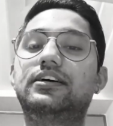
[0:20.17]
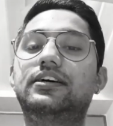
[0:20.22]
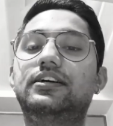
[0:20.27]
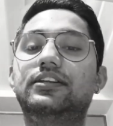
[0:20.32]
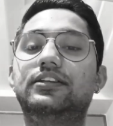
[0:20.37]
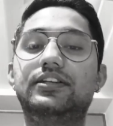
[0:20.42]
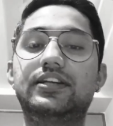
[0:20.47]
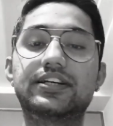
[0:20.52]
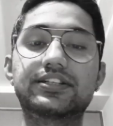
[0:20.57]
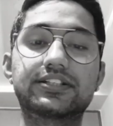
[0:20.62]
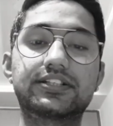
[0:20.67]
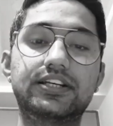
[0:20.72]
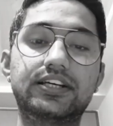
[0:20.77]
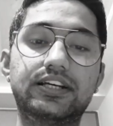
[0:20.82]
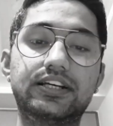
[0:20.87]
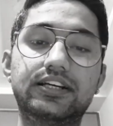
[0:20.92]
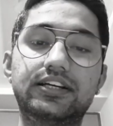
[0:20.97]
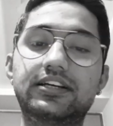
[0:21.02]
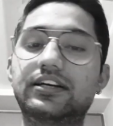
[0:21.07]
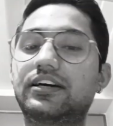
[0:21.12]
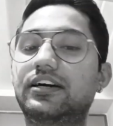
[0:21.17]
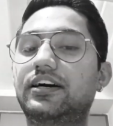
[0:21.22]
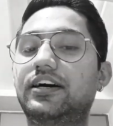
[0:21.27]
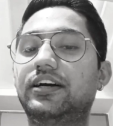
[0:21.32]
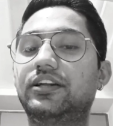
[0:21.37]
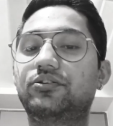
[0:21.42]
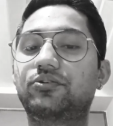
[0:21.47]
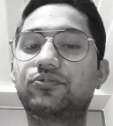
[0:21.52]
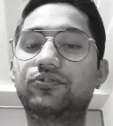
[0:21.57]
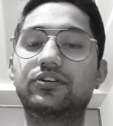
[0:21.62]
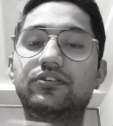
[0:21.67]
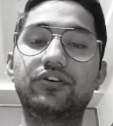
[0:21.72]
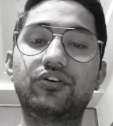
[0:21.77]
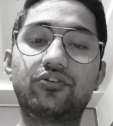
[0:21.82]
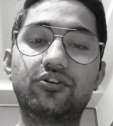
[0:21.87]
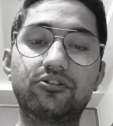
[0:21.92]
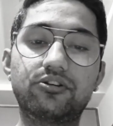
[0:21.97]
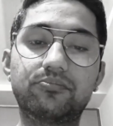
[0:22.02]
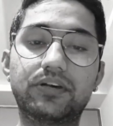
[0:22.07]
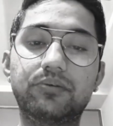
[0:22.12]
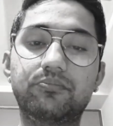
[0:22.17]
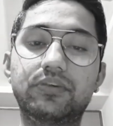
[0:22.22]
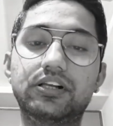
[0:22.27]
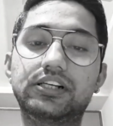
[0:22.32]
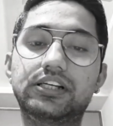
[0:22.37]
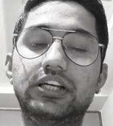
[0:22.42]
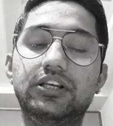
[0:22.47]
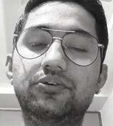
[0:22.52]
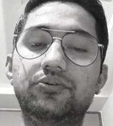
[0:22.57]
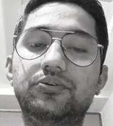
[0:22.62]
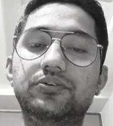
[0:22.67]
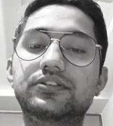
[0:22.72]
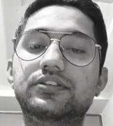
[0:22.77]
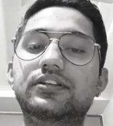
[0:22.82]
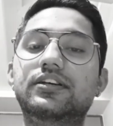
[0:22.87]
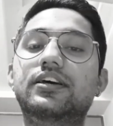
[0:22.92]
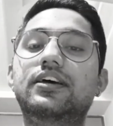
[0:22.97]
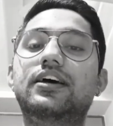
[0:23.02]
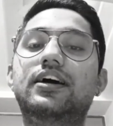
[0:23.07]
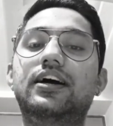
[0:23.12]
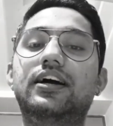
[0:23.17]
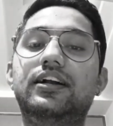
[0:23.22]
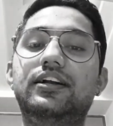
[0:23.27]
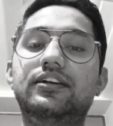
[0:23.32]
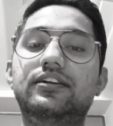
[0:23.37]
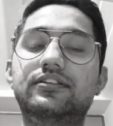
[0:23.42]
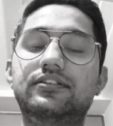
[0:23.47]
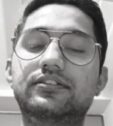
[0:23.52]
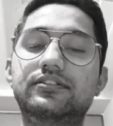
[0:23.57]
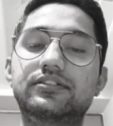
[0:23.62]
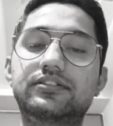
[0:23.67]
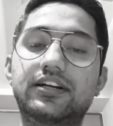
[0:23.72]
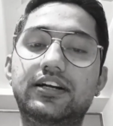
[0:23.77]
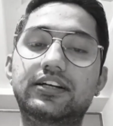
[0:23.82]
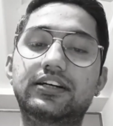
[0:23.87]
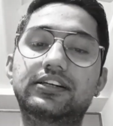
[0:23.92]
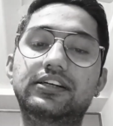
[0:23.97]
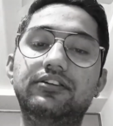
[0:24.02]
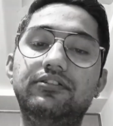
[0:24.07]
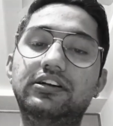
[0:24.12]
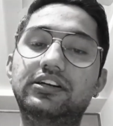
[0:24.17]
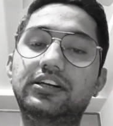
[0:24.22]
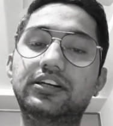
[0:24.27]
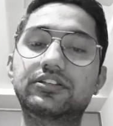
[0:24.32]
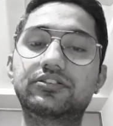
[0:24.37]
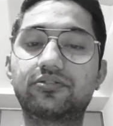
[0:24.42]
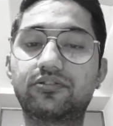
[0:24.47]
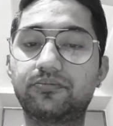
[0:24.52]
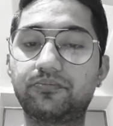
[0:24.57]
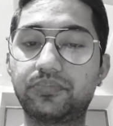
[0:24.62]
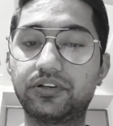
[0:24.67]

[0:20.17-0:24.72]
At the next day, I thrown away all my bulky notes and started giving test on